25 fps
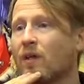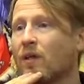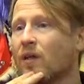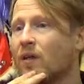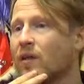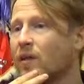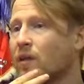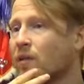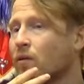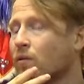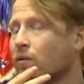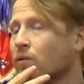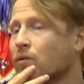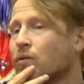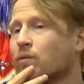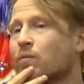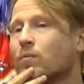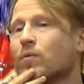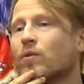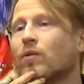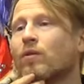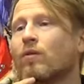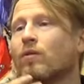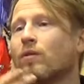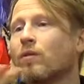You know,
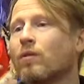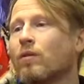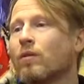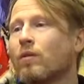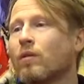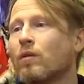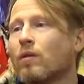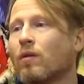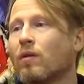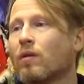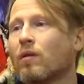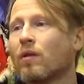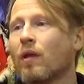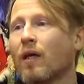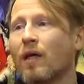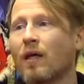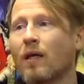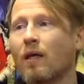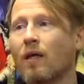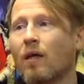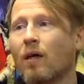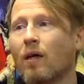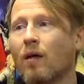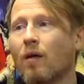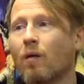someone like
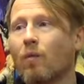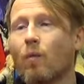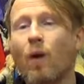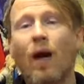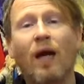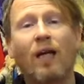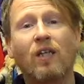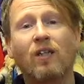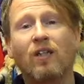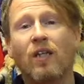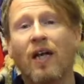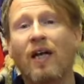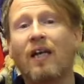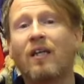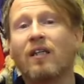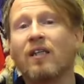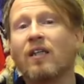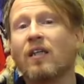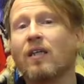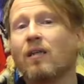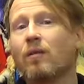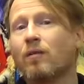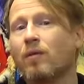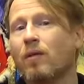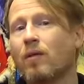Wang
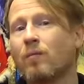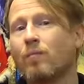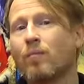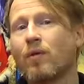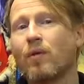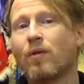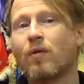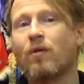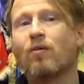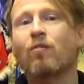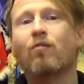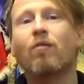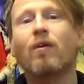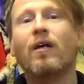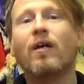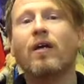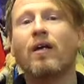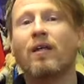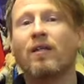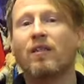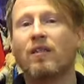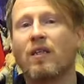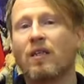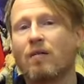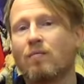Jiangli, he'd be a great
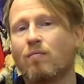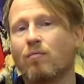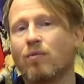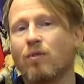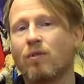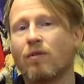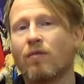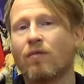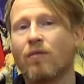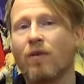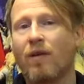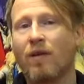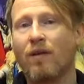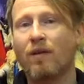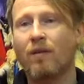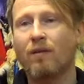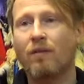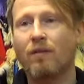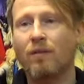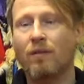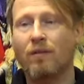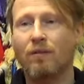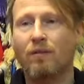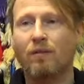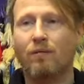example of that.
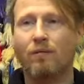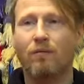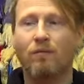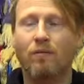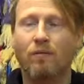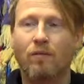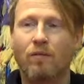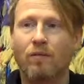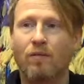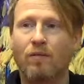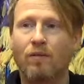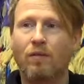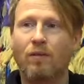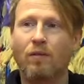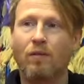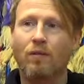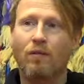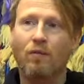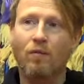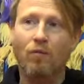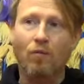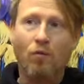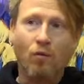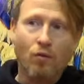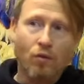You
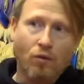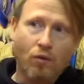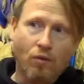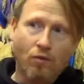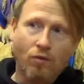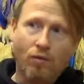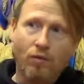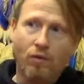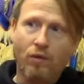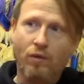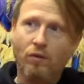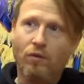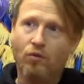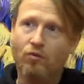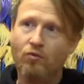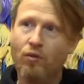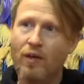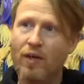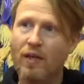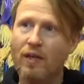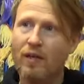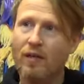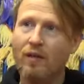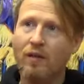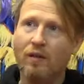know,
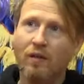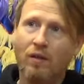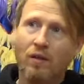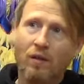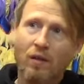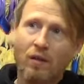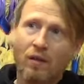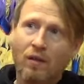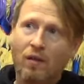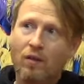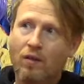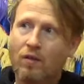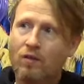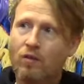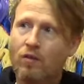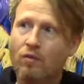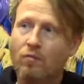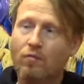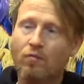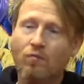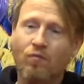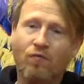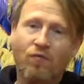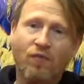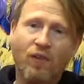training
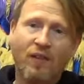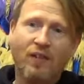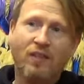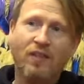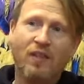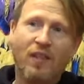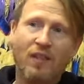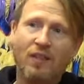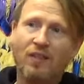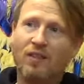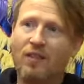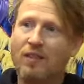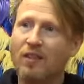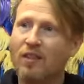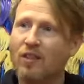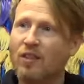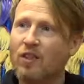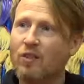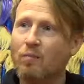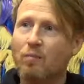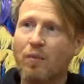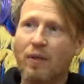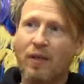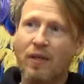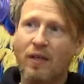some fantastic
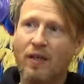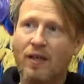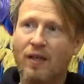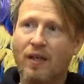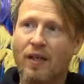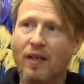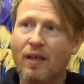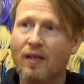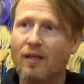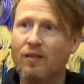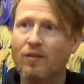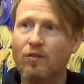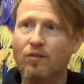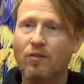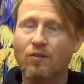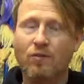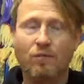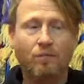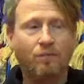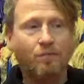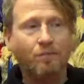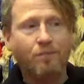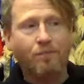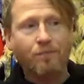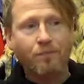spinning kicks
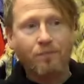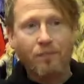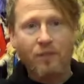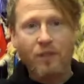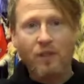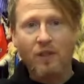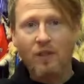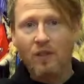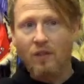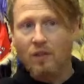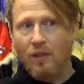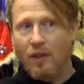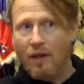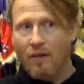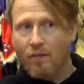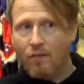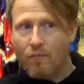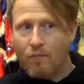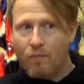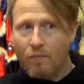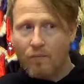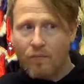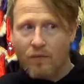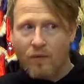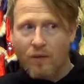and have
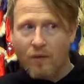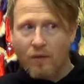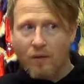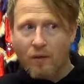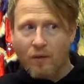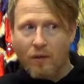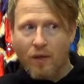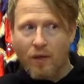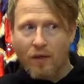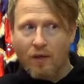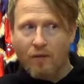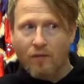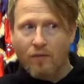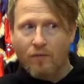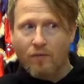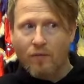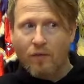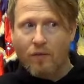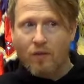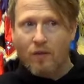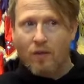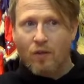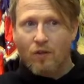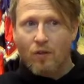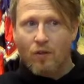the kind of
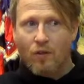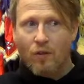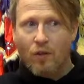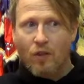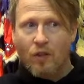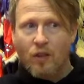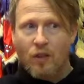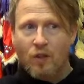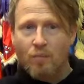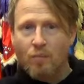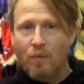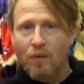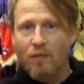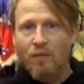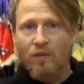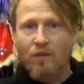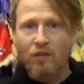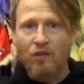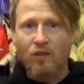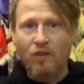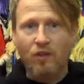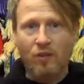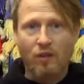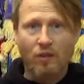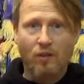experience
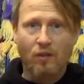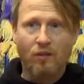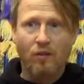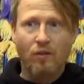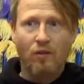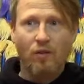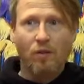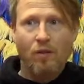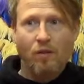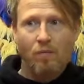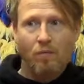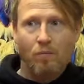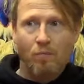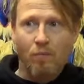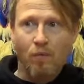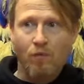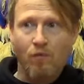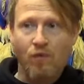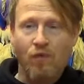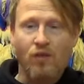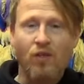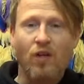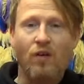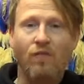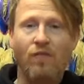to move
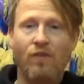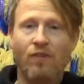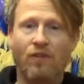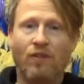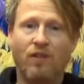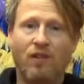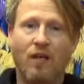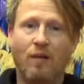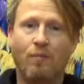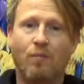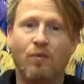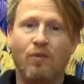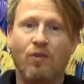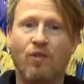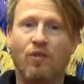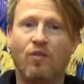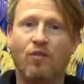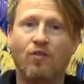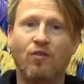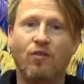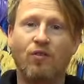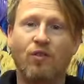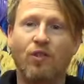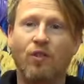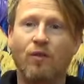yourself into that
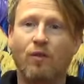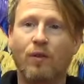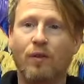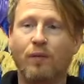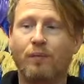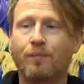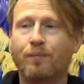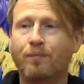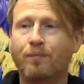position to do it.